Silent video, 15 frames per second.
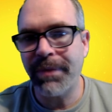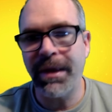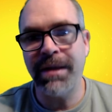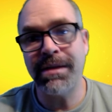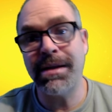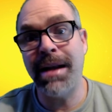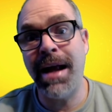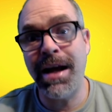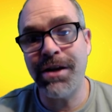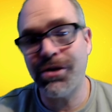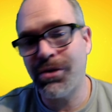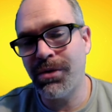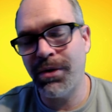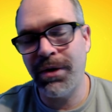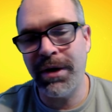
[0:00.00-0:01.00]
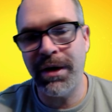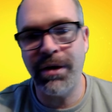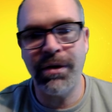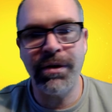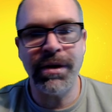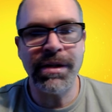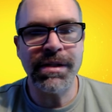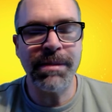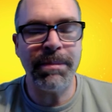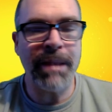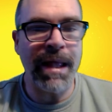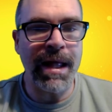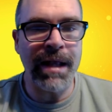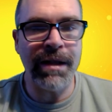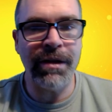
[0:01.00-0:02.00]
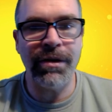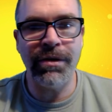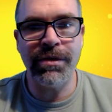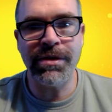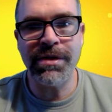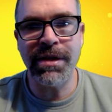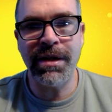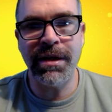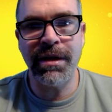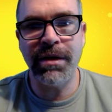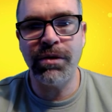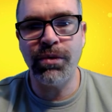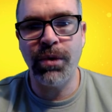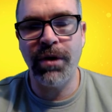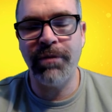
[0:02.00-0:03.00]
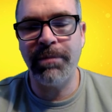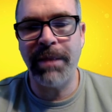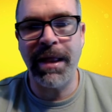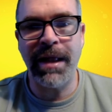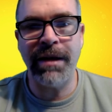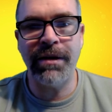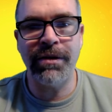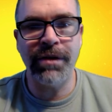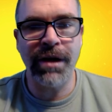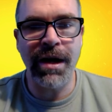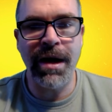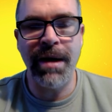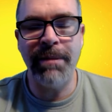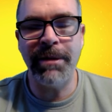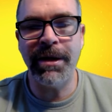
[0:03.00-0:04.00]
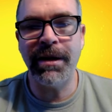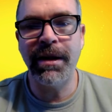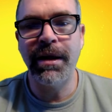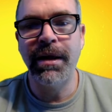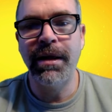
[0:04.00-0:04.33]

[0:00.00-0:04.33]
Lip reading: It's an asteroid, or it's a planet, or it's a dwarf planet, or a comet.